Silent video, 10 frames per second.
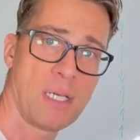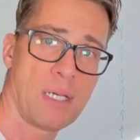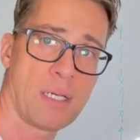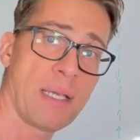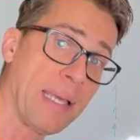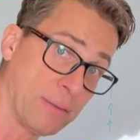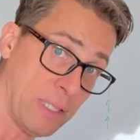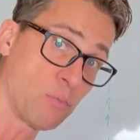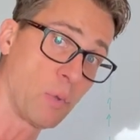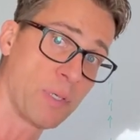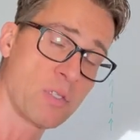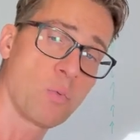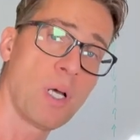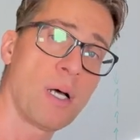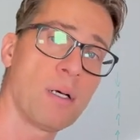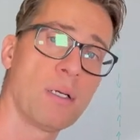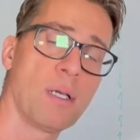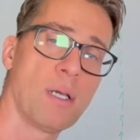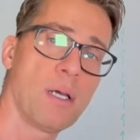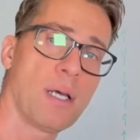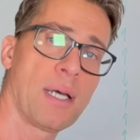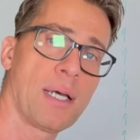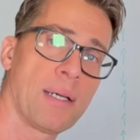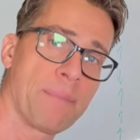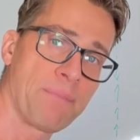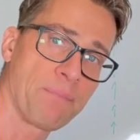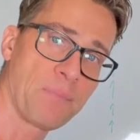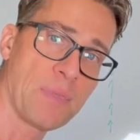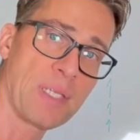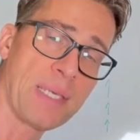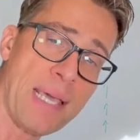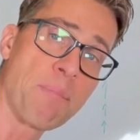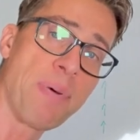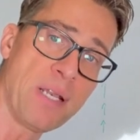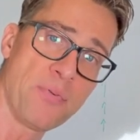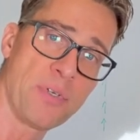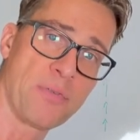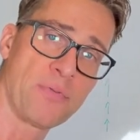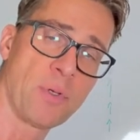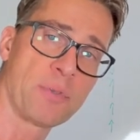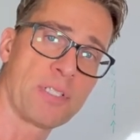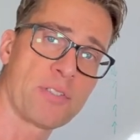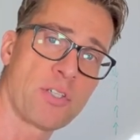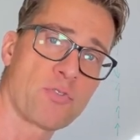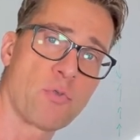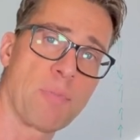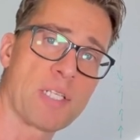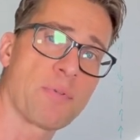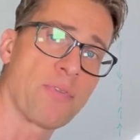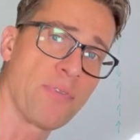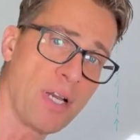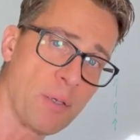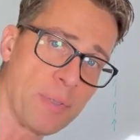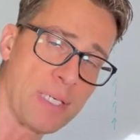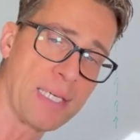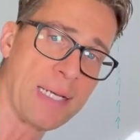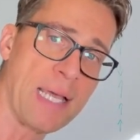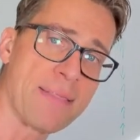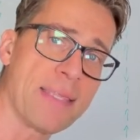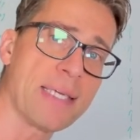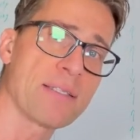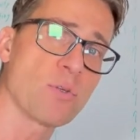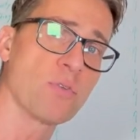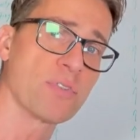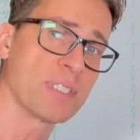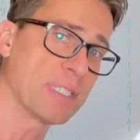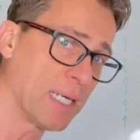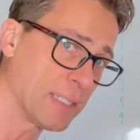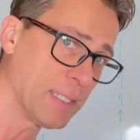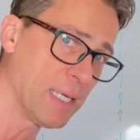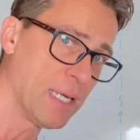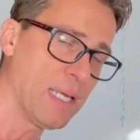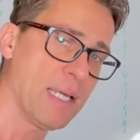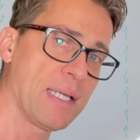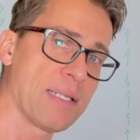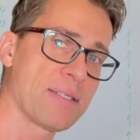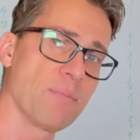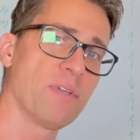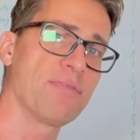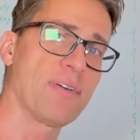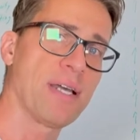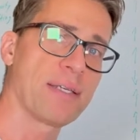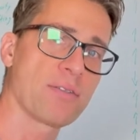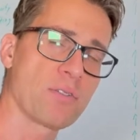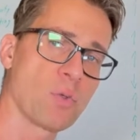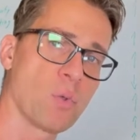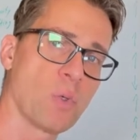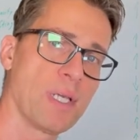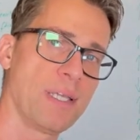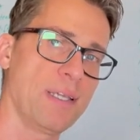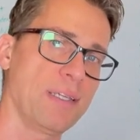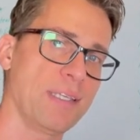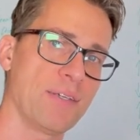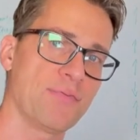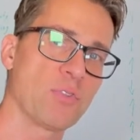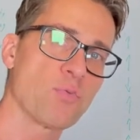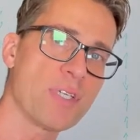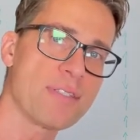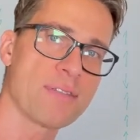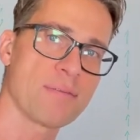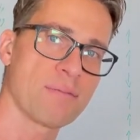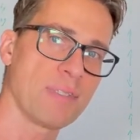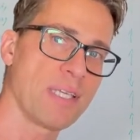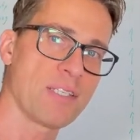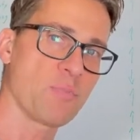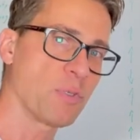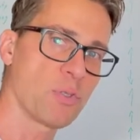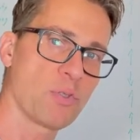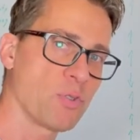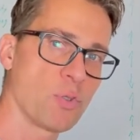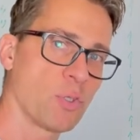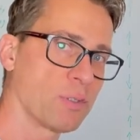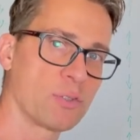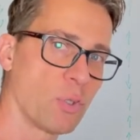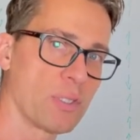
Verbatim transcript: uh, and, and women as well, um, can benefit from testosterone replacement therapy. Again, I think it's overdone and it's simplified. So if the reason is because your total